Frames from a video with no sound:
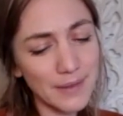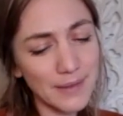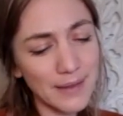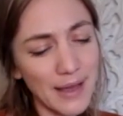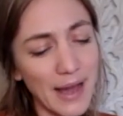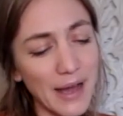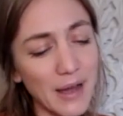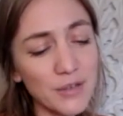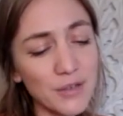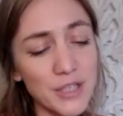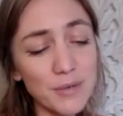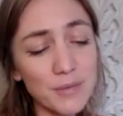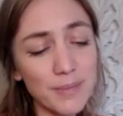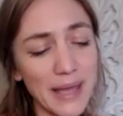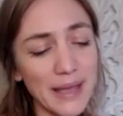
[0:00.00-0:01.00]
How do
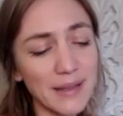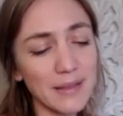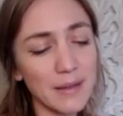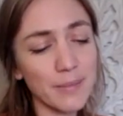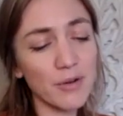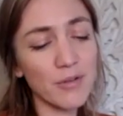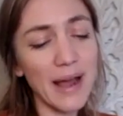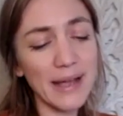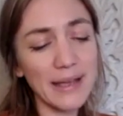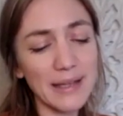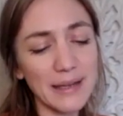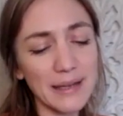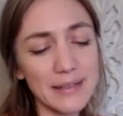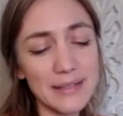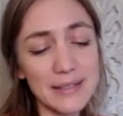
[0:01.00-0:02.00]
you make the
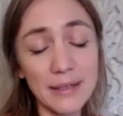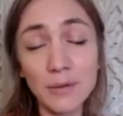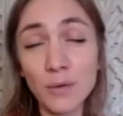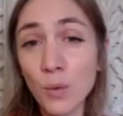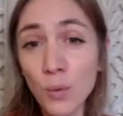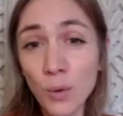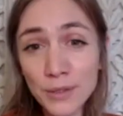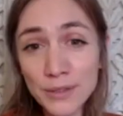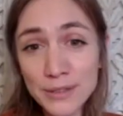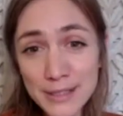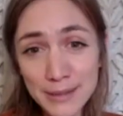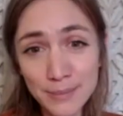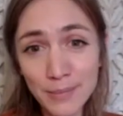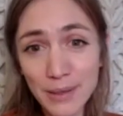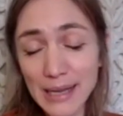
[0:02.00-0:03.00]
miraculous and
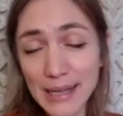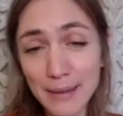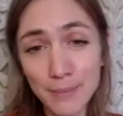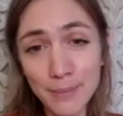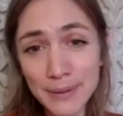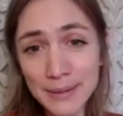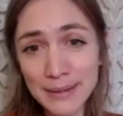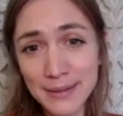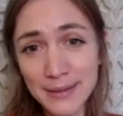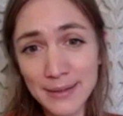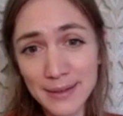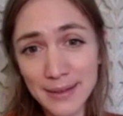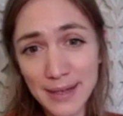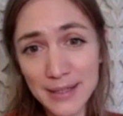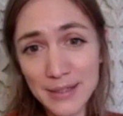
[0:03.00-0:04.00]
quantum leap
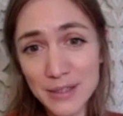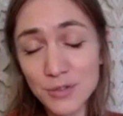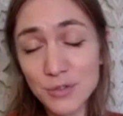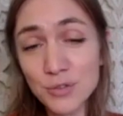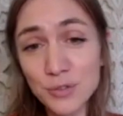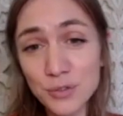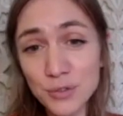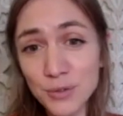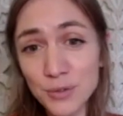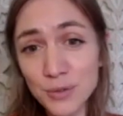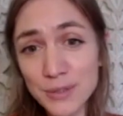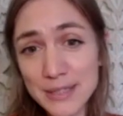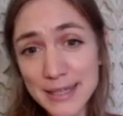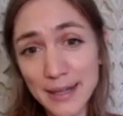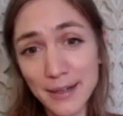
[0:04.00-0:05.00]
into true
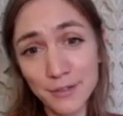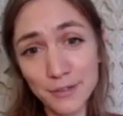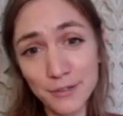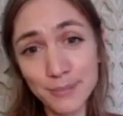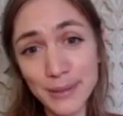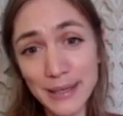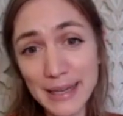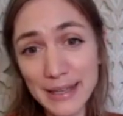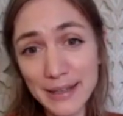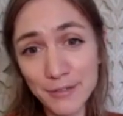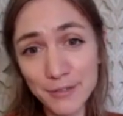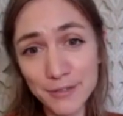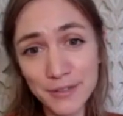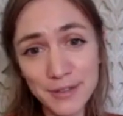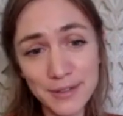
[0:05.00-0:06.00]

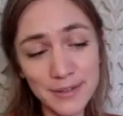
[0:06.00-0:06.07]
self-belief?